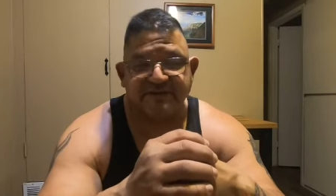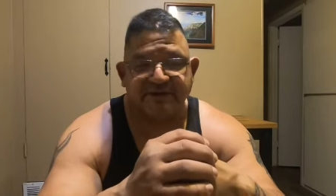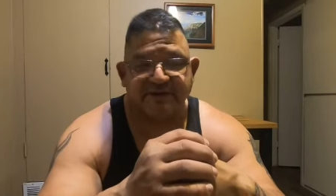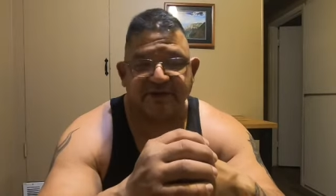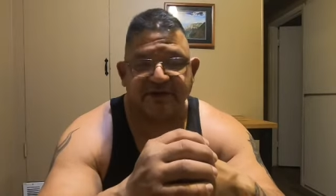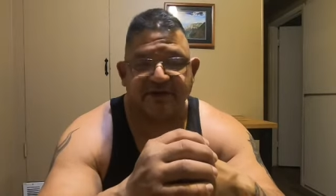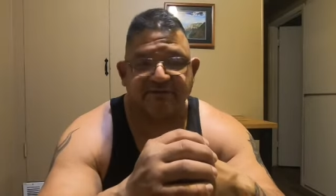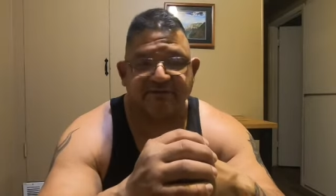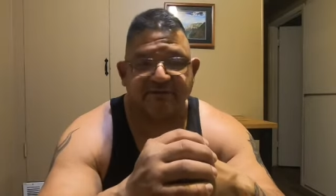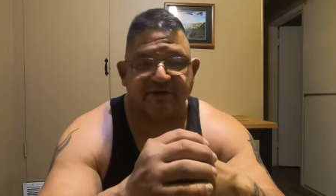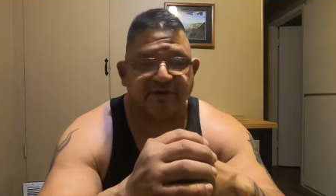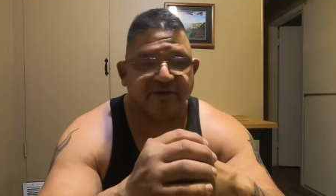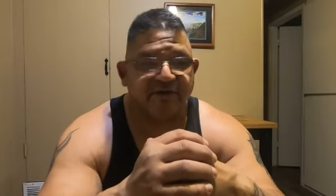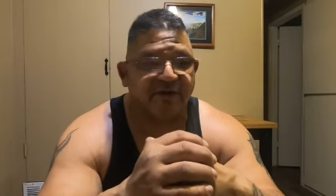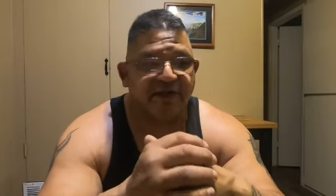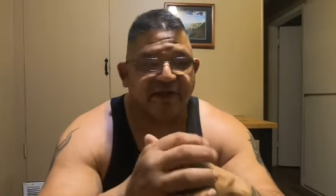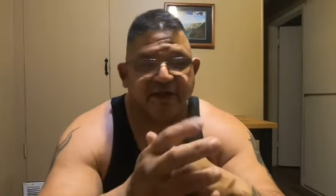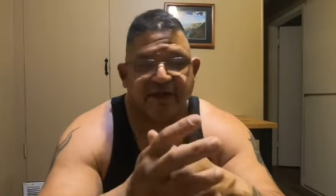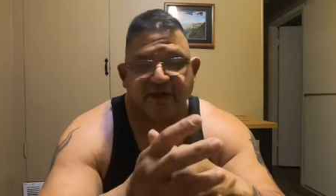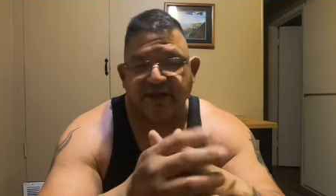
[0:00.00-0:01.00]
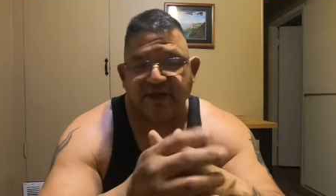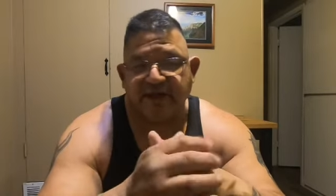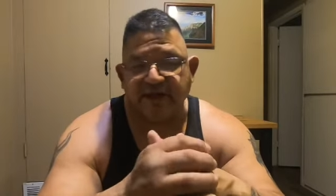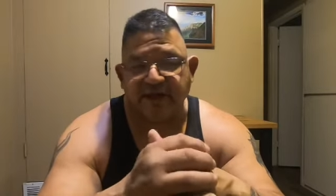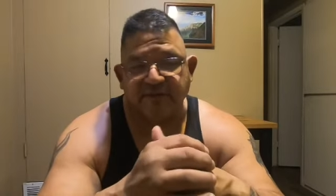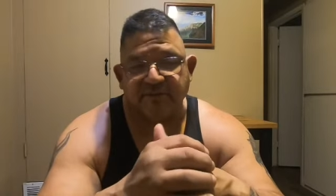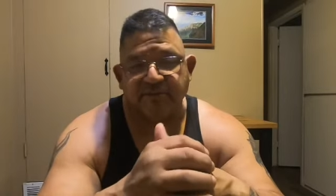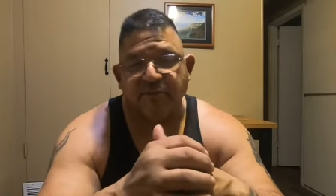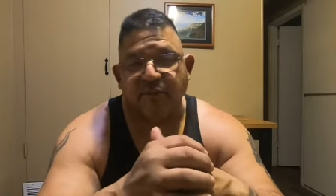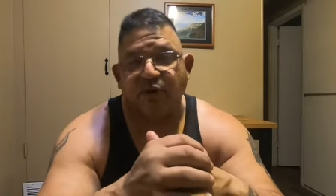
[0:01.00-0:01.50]
in the NFL,
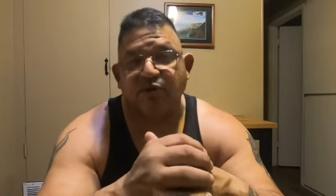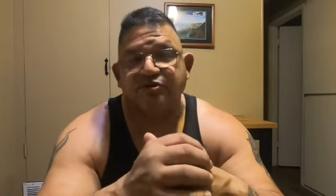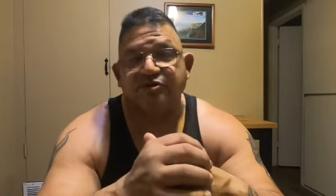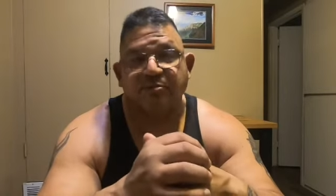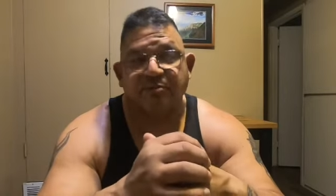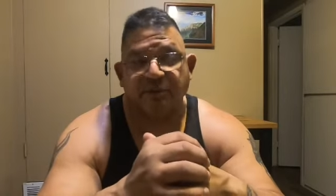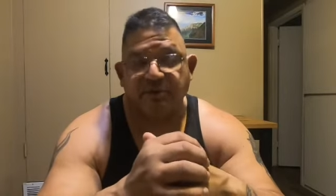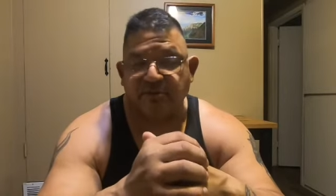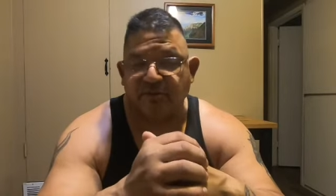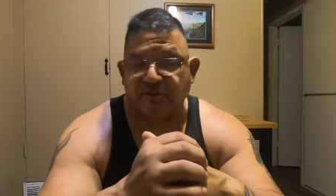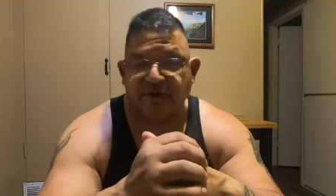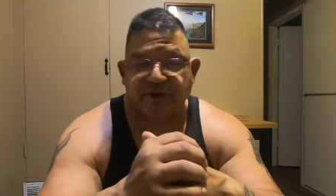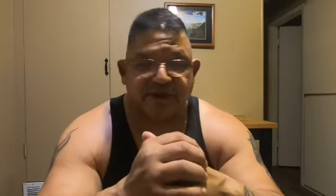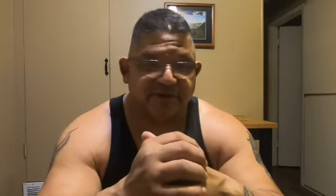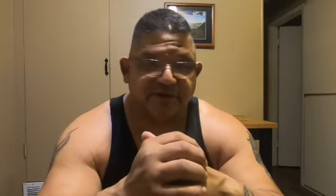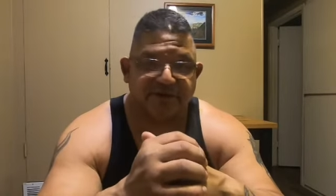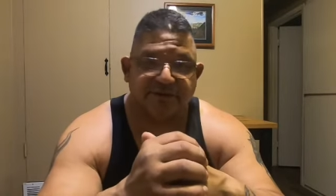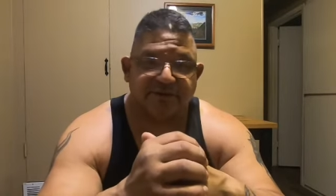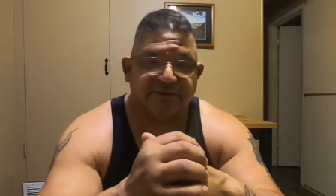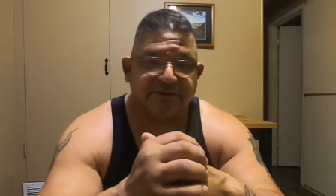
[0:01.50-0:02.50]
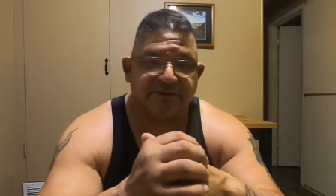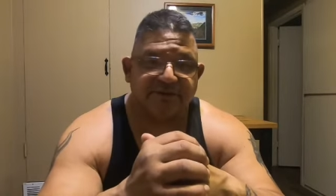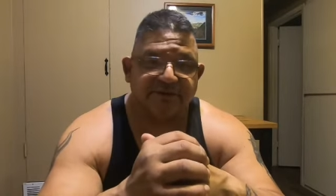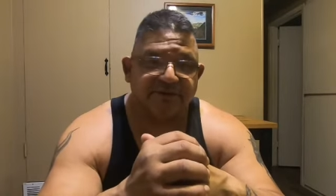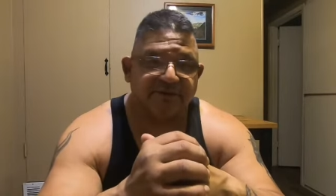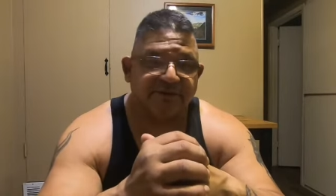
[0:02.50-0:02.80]
and most of people can't do it.